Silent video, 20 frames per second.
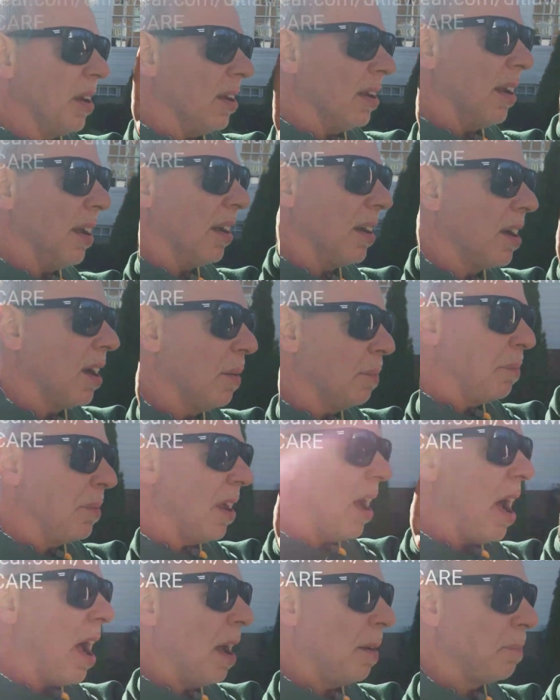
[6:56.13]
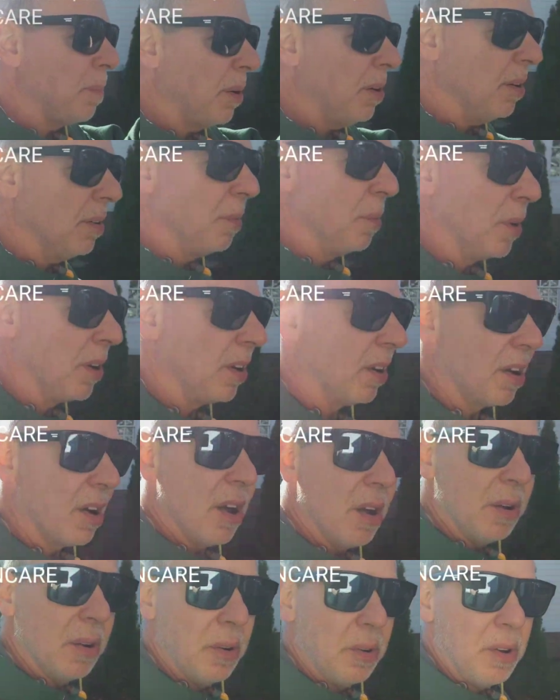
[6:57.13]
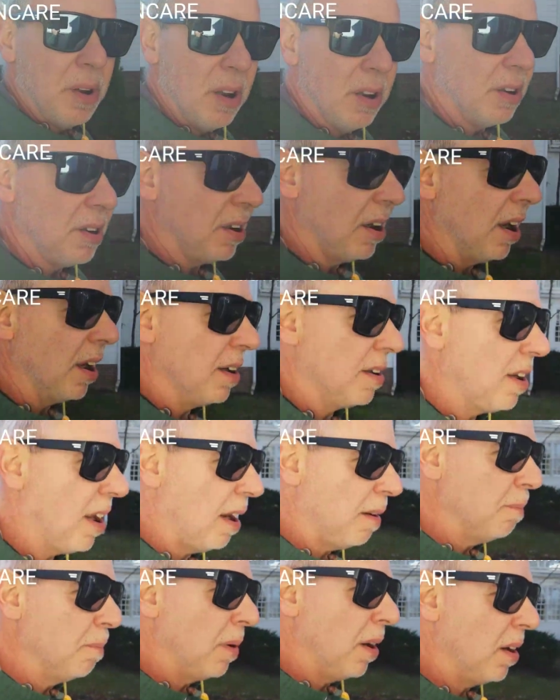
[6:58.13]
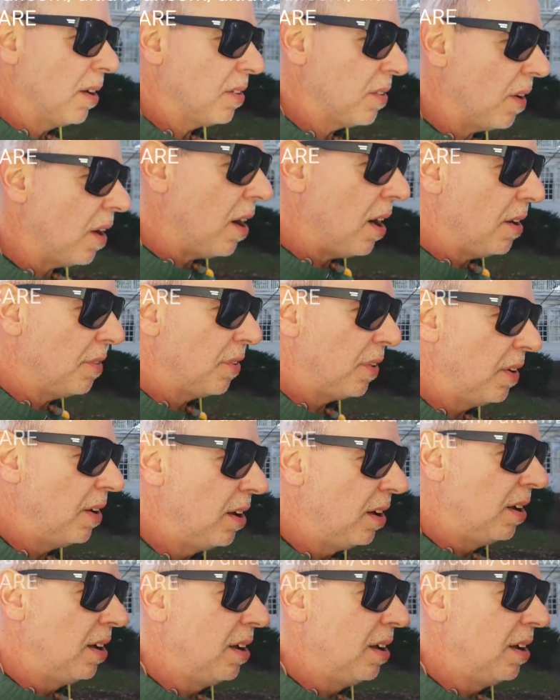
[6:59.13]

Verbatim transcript: the link up top with the code. You get 10 bucks off,